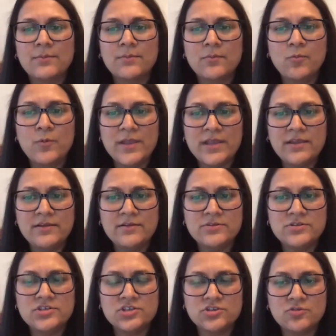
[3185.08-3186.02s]
We
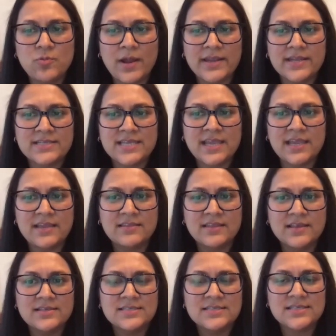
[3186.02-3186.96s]
do want to take
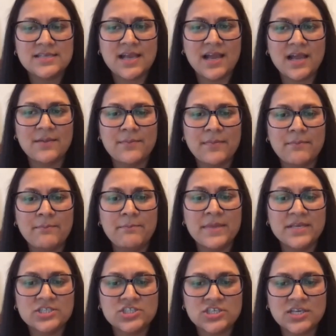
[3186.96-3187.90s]
this
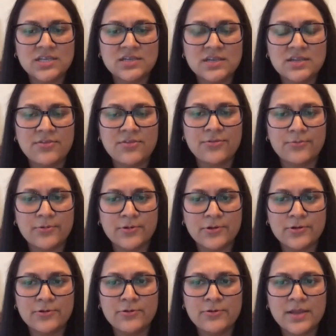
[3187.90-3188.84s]
mission
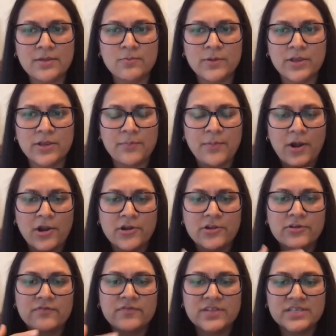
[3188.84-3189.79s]
through, and we are part
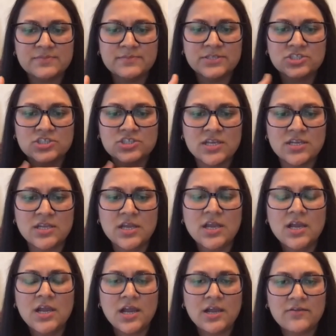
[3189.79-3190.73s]
of this mission
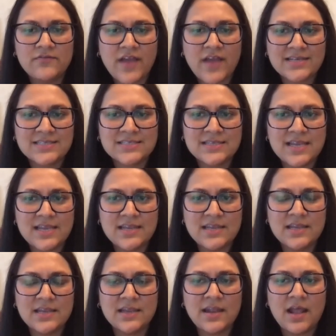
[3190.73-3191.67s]
of
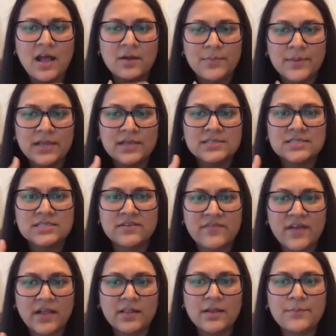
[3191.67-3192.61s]
vaccinating and helping us
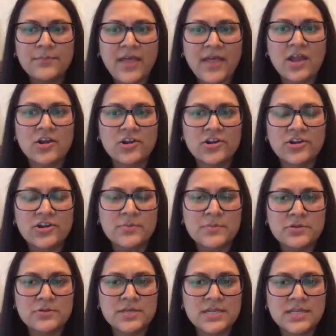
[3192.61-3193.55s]
develop that herd
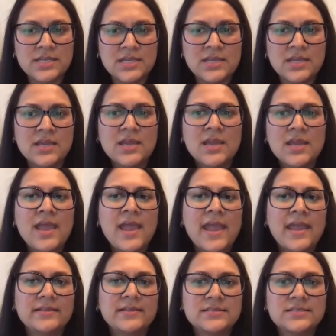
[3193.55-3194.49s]
immunity.
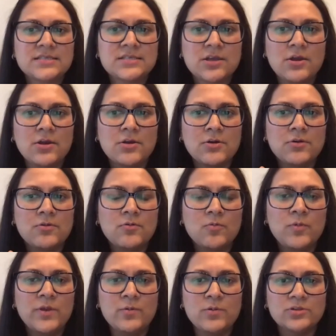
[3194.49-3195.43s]
And so
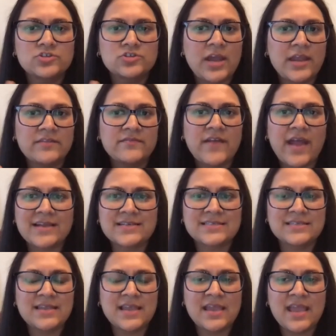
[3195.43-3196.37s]
we will try to
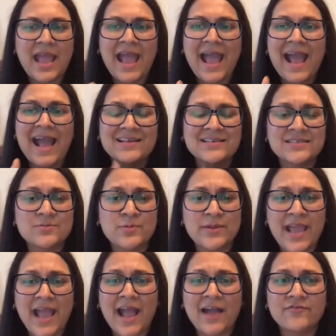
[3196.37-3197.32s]
vaccinate as we
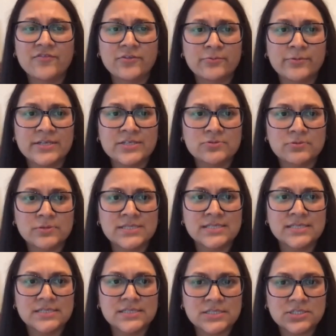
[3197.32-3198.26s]
have the
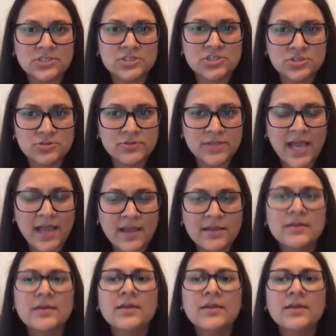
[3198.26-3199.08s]
resources to do that,